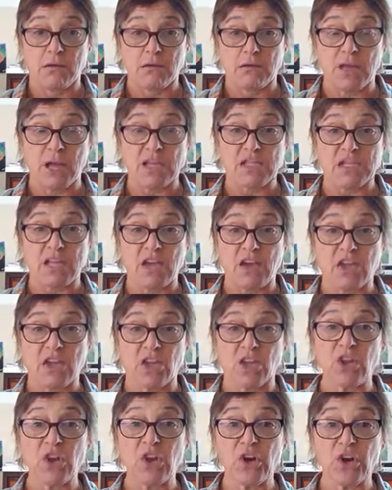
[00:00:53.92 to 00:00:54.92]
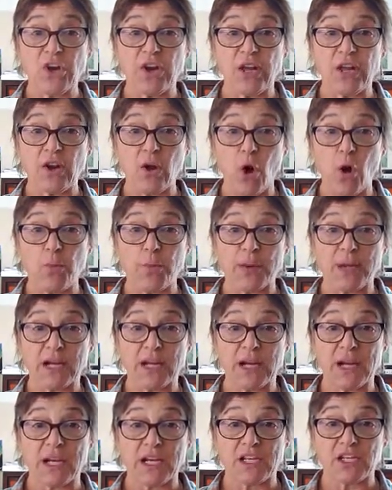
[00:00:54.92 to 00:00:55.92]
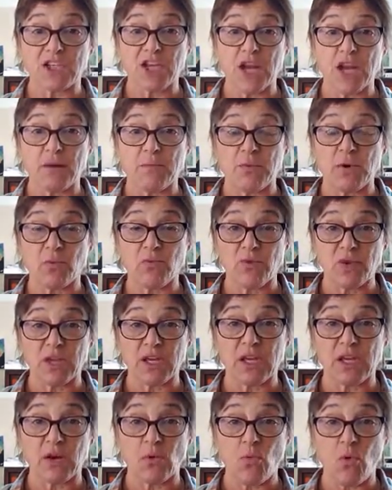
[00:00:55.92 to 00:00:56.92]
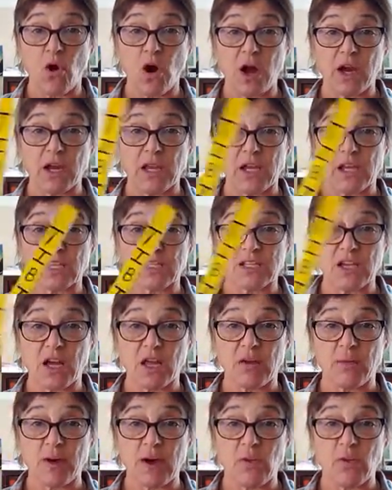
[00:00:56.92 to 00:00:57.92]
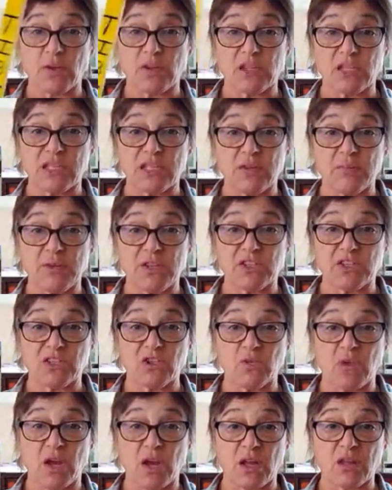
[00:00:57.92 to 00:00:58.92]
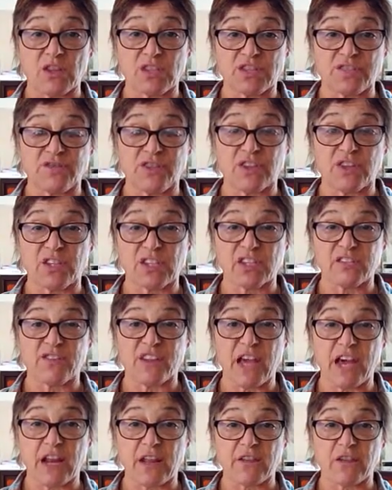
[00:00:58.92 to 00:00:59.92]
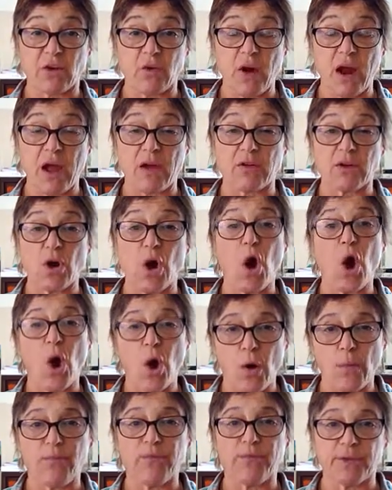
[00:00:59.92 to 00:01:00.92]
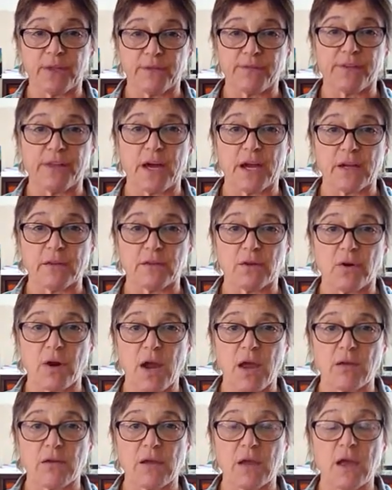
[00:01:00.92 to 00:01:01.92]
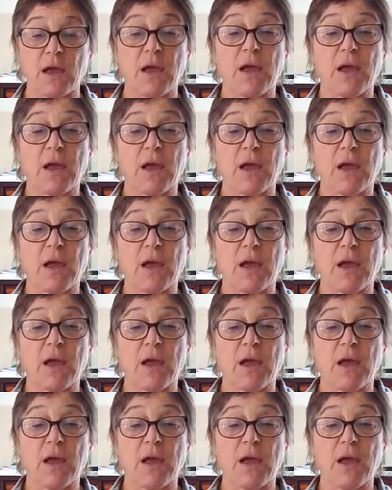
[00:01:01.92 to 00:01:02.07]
That's how you learn it, open kinetic chain. But really, in walking, it's all about what the tibia is doing on this foot that's flat on the ground. Hopefully flat on the ground.